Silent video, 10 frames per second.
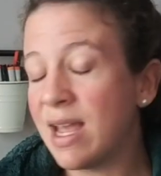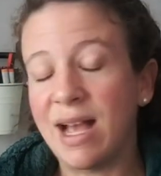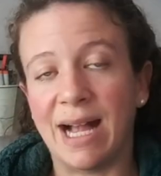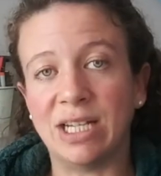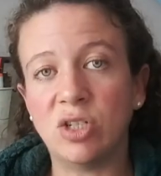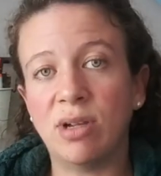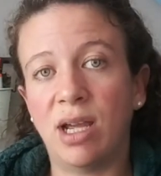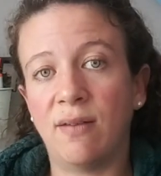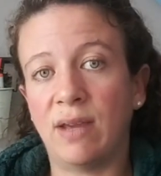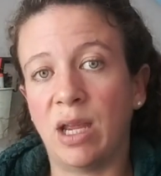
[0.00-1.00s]
I do
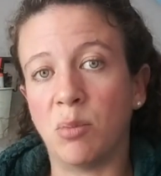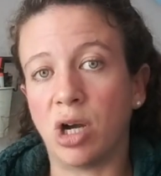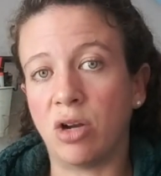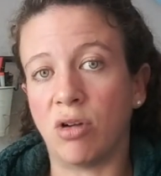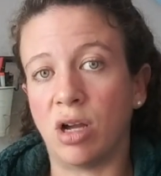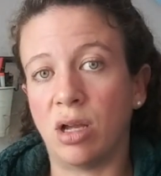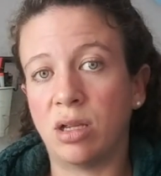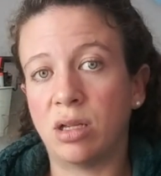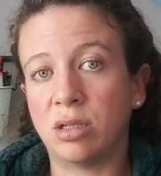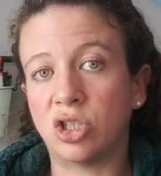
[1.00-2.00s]
have a Mardi Gras
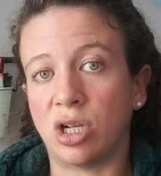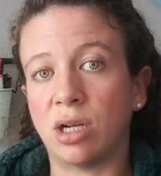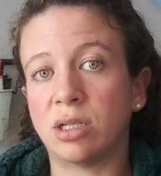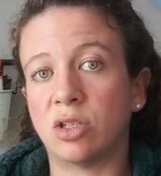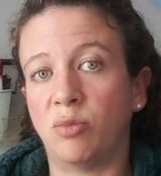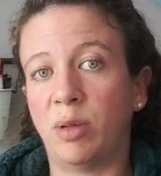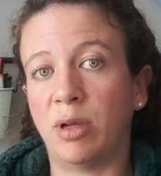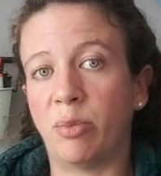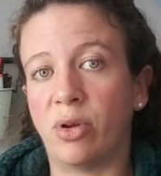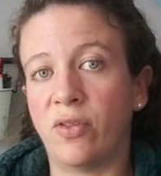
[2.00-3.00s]
chart, so maybe I'll
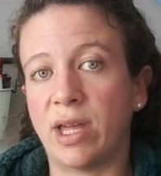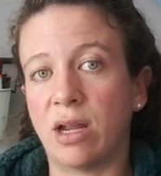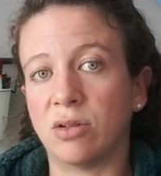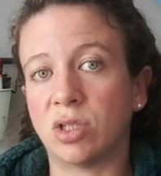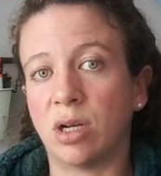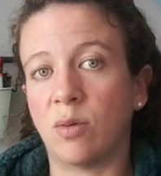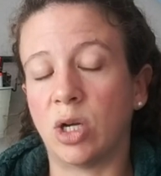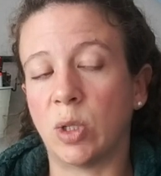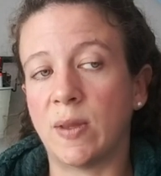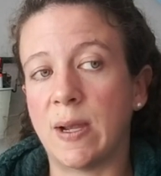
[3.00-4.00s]
pull that out and start
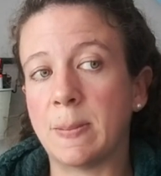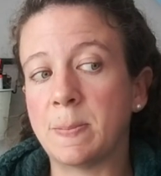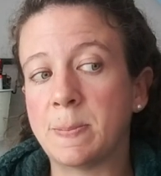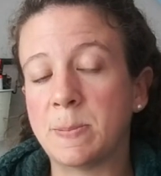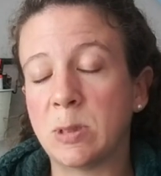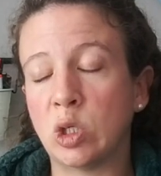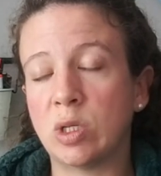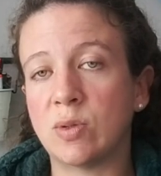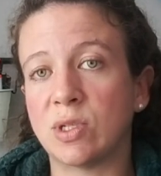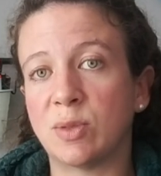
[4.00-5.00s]
working on that. Who
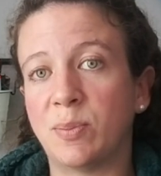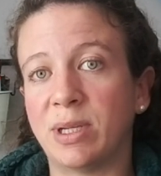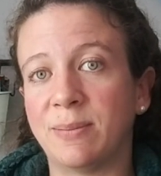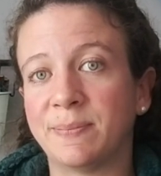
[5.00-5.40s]
knows? But